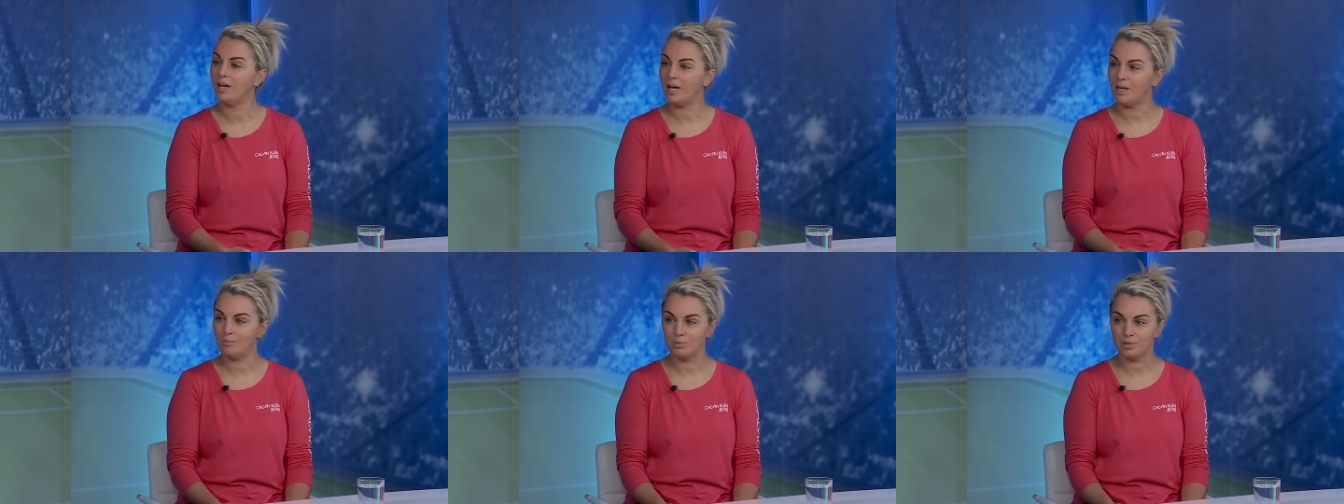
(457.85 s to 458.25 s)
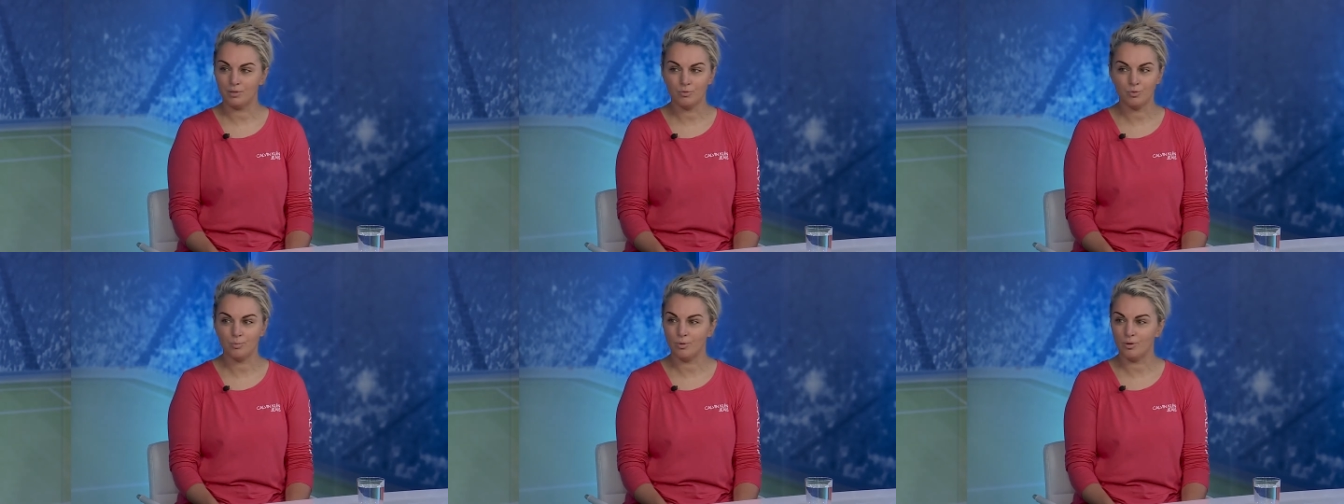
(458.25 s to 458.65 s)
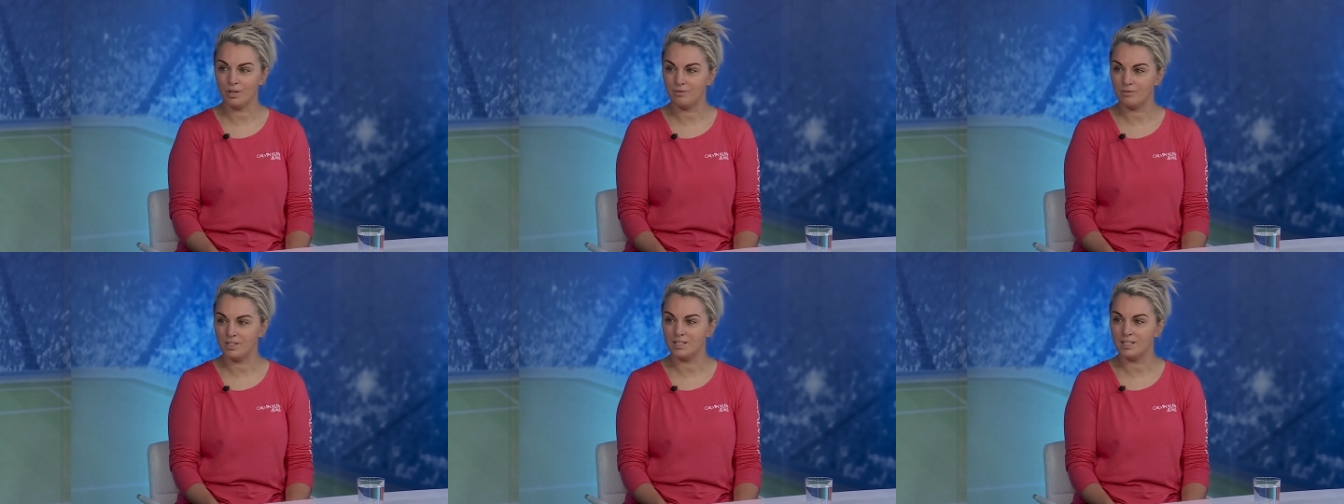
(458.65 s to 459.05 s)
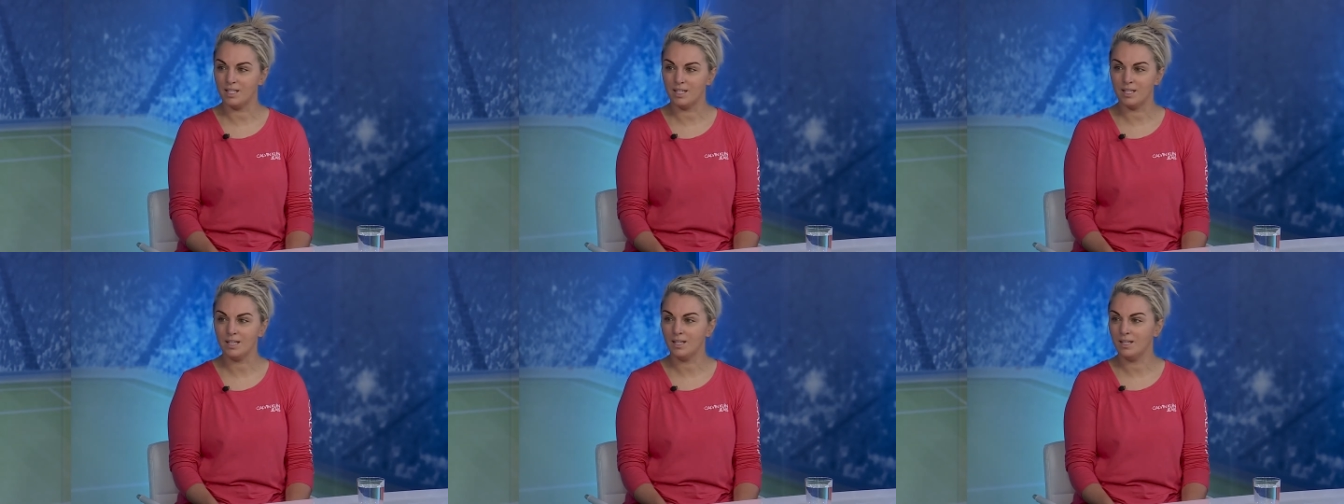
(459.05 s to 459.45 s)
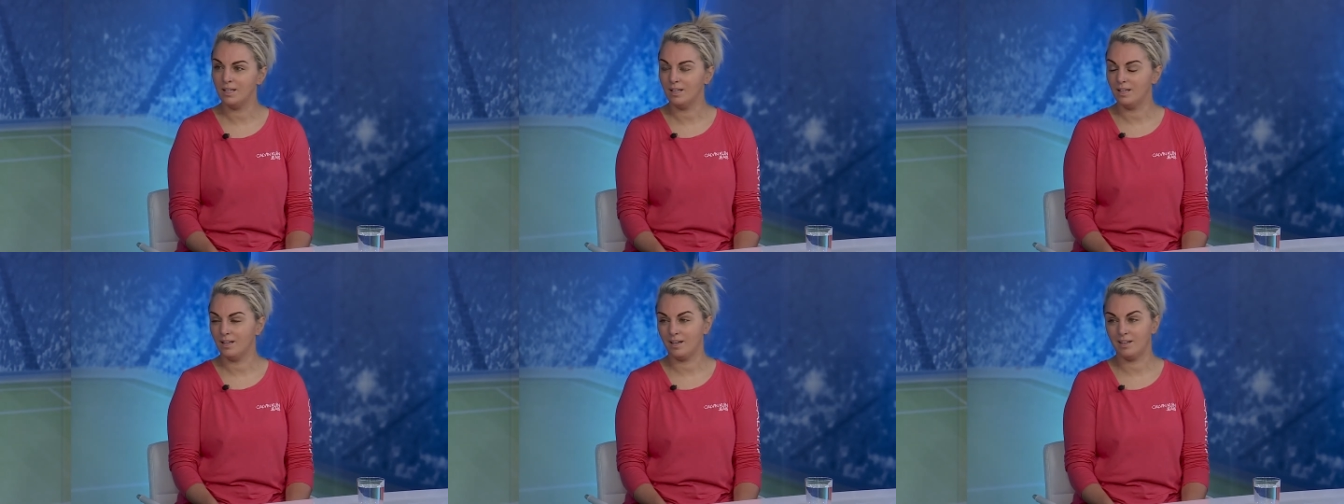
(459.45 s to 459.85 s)
and play football every day
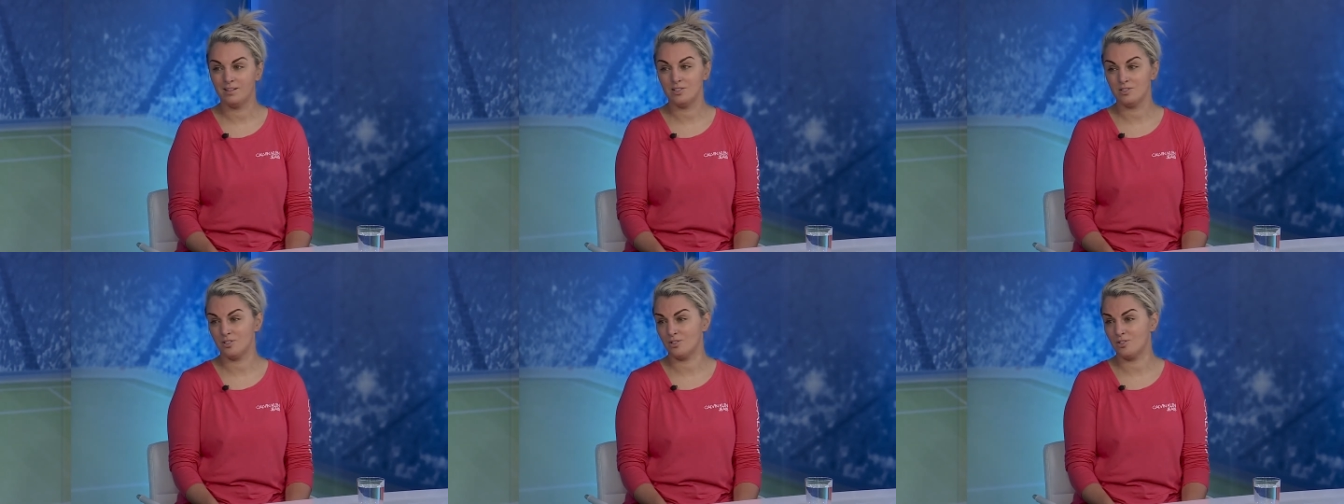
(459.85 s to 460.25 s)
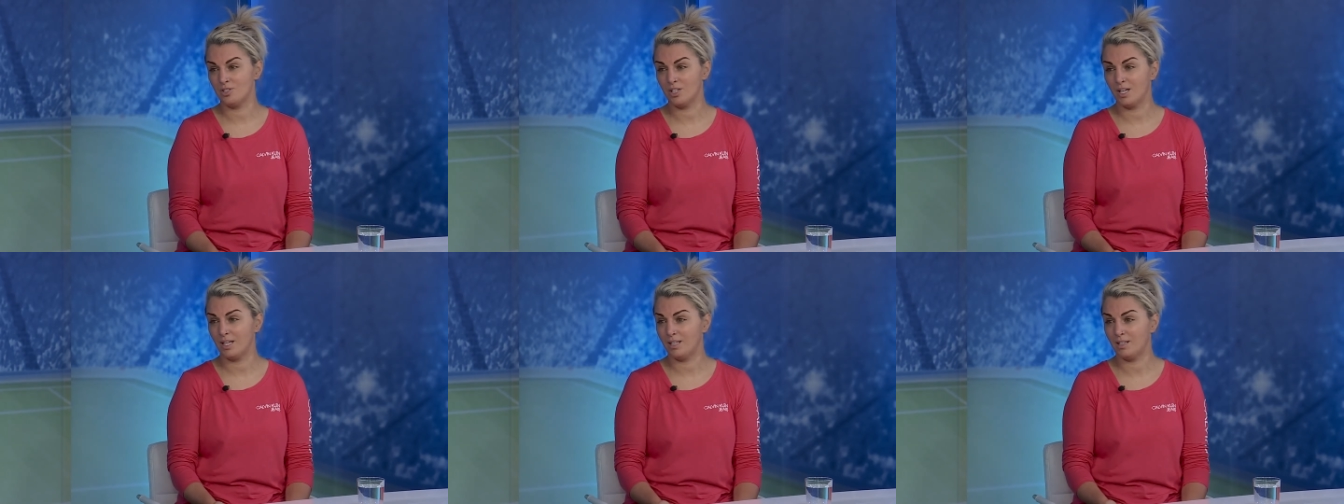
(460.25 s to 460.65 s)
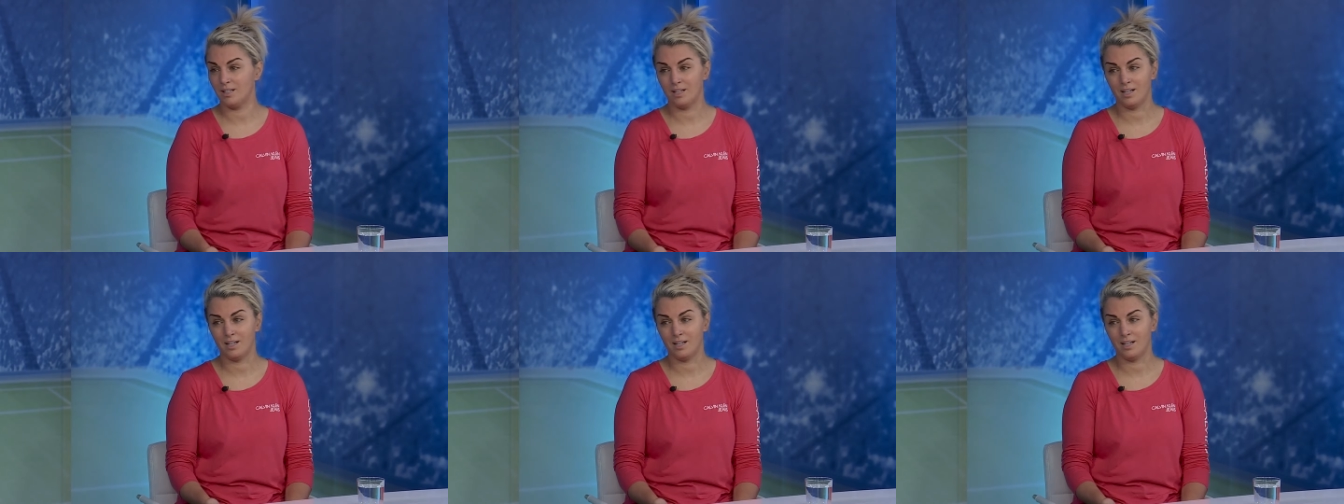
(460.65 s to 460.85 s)
in the sunshine.